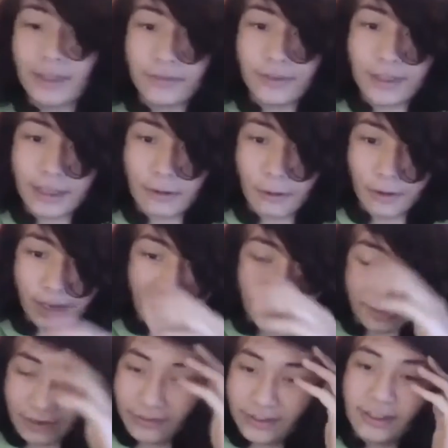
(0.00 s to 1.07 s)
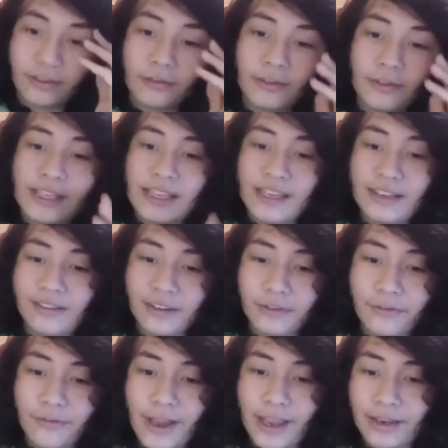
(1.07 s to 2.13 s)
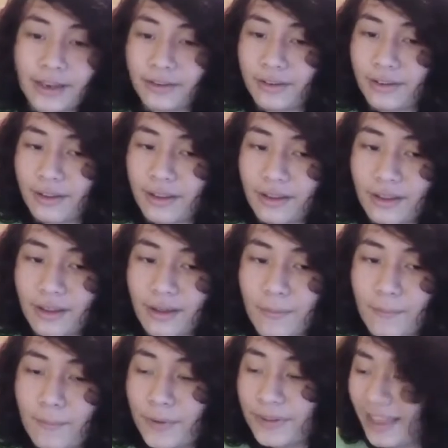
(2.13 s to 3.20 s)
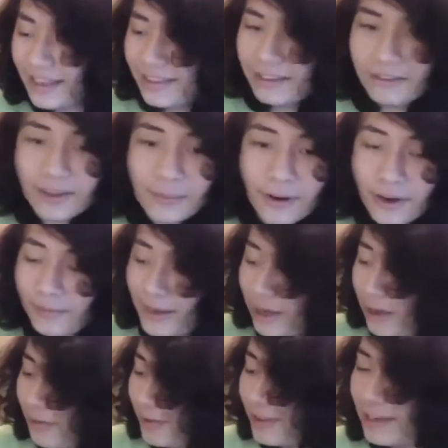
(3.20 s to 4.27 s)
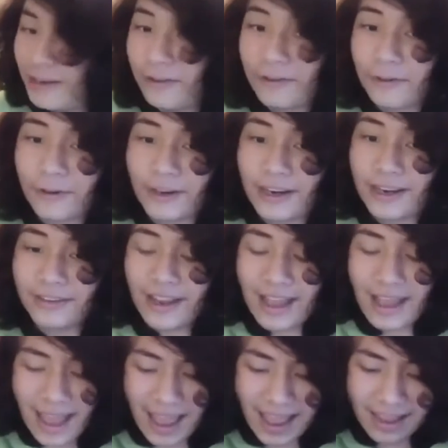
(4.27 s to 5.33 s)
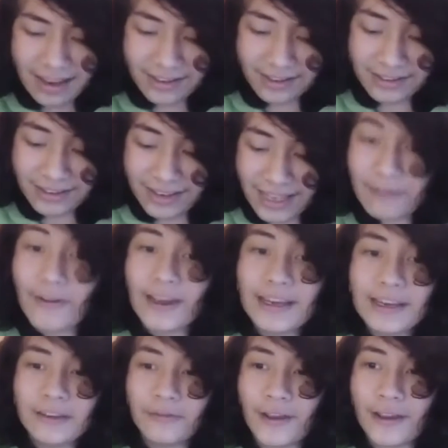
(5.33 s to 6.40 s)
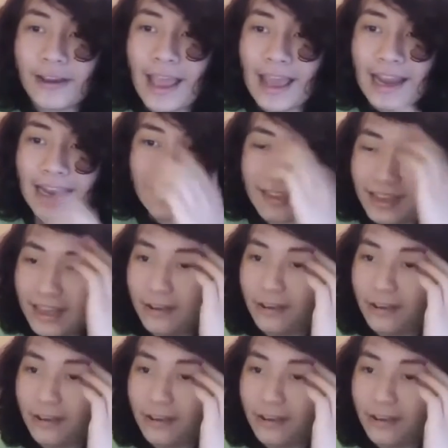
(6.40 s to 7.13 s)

with everything organized, everything's really easy to find." But that's the only part of my office that is organized. And if I need to find anything